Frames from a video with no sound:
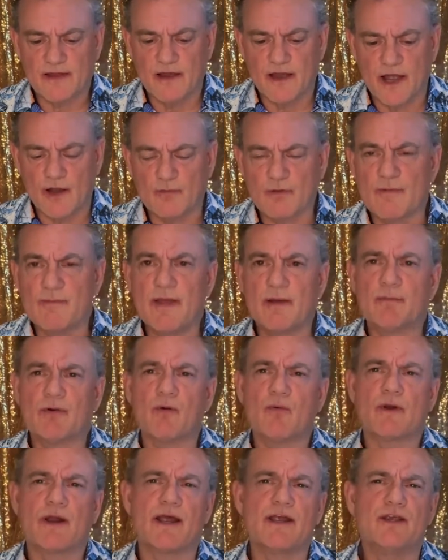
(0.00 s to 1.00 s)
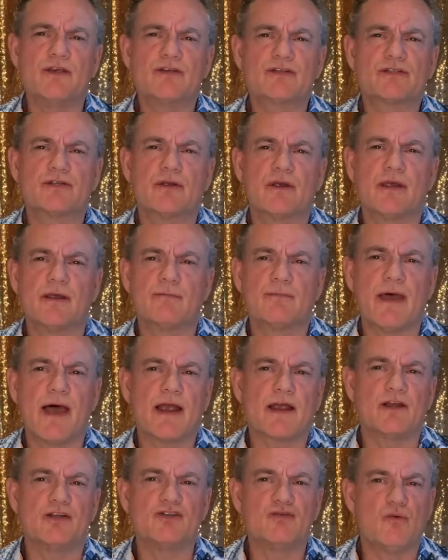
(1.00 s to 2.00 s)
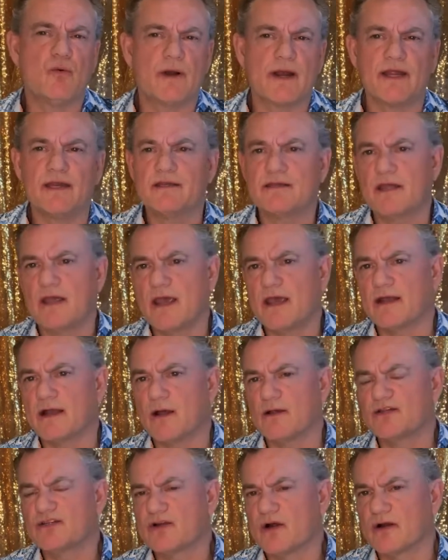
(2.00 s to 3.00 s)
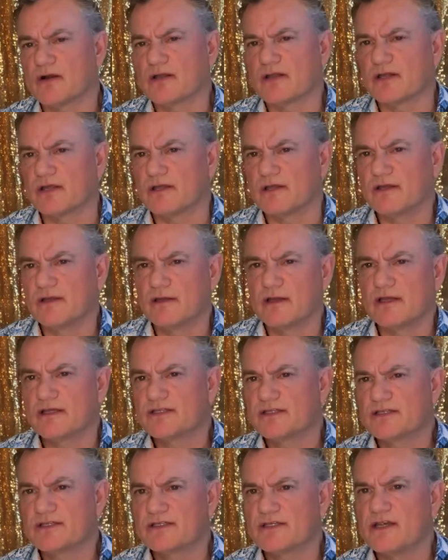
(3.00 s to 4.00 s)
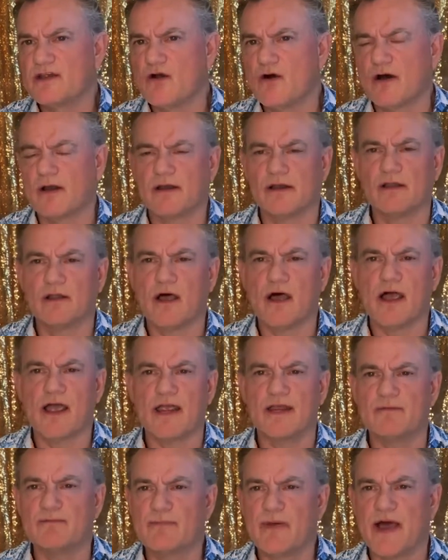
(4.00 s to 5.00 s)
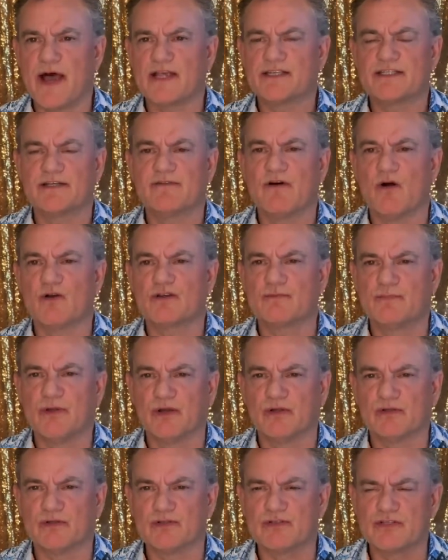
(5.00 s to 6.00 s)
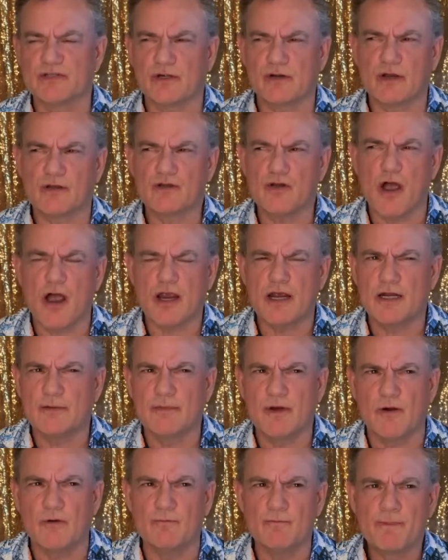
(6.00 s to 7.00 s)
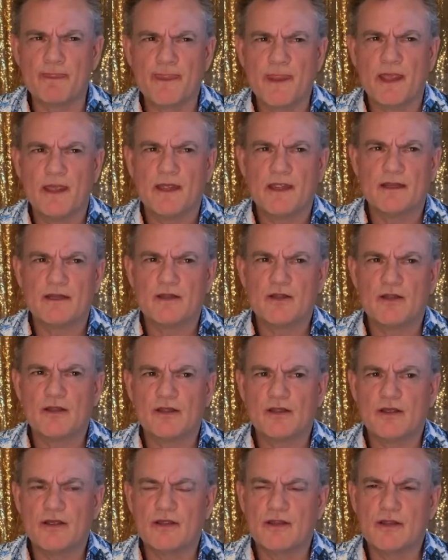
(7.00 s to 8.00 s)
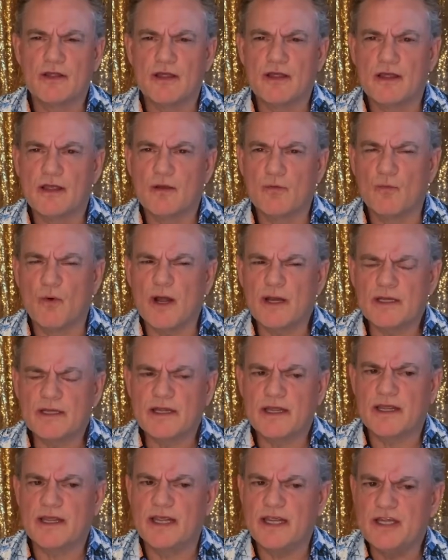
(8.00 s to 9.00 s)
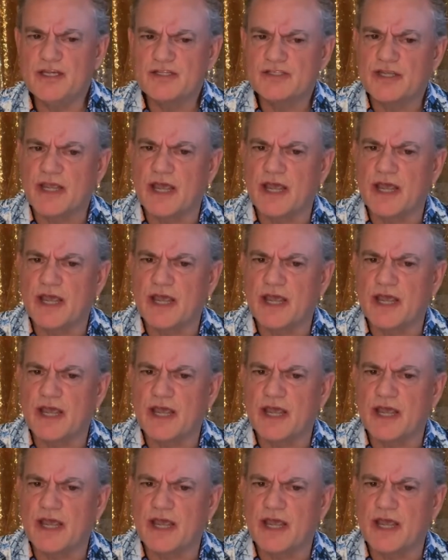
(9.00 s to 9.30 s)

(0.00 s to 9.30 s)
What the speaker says: I remember when I used to, back in 2010, I started to see online passive house builders, and they're talking about what key